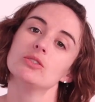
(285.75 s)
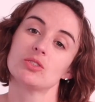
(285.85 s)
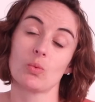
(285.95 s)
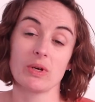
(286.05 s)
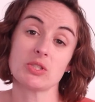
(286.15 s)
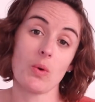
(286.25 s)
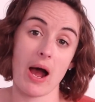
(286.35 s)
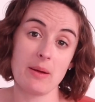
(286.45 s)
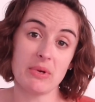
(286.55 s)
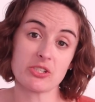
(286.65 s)
So what do
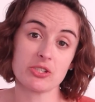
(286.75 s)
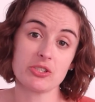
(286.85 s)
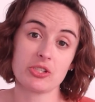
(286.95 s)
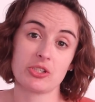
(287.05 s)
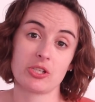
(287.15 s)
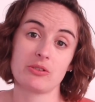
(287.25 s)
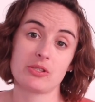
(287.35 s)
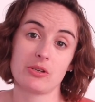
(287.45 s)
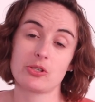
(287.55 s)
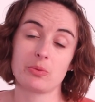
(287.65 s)
I measure to show
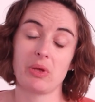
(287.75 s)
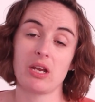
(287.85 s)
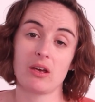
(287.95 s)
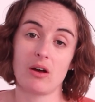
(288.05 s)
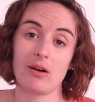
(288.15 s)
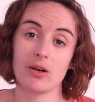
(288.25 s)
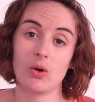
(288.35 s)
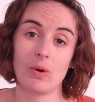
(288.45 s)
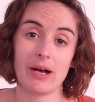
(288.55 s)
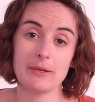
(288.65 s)
social media
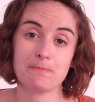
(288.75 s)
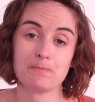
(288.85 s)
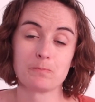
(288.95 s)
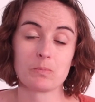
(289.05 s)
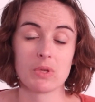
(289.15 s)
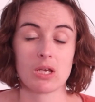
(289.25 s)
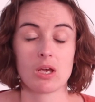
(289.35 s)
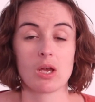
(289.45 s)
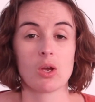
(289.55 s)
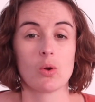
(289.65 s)
ROI?
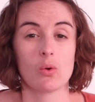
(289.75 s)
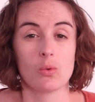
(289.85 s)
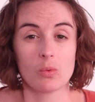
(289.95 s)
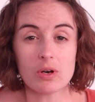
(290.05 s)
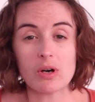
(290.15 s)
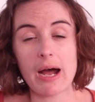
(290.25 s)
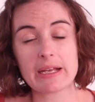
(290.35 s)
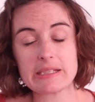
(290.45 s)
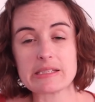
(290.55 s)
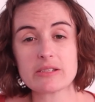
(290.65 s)
Well, I
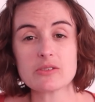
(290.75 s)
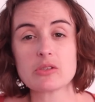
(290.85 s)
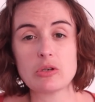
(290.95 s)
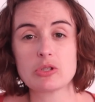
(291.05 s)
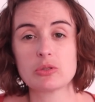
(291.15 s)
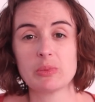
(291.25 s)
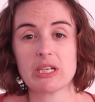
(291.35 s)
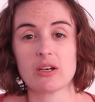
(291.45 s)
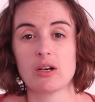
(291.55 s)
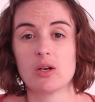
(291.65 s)
consider social
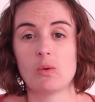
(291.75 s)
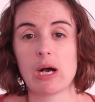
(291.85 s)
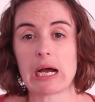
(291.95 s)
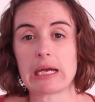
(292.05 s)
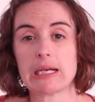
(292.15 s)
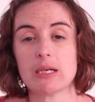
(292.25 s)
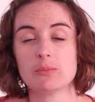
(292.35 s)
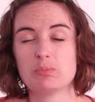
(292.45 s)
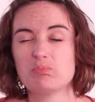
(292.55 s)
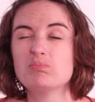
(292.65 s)
media ROI
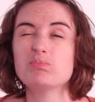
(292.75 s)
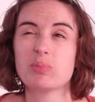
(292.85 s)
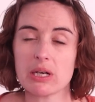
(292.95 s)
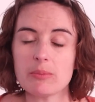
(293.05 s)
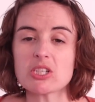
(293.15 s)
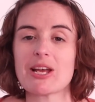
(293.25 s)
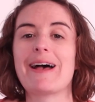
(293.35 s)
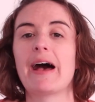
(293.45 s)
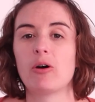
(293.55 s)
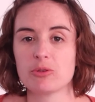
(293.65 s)
pretty much a
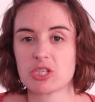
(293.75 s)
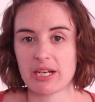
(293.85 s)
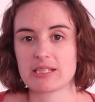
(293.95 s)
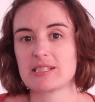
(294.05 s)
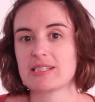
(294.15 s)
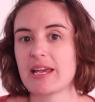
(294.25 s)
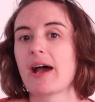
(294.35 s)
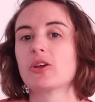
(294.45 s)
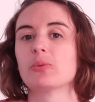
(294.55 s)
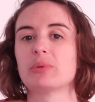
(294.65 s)
health check to see
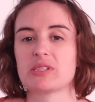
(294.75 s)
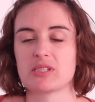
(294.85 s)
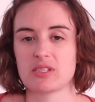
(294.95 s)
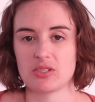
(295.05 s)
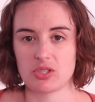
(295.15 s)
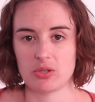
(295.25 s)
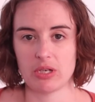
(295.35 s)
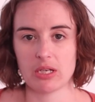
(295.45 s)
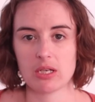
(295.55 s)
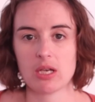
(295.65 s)
how your business is doing.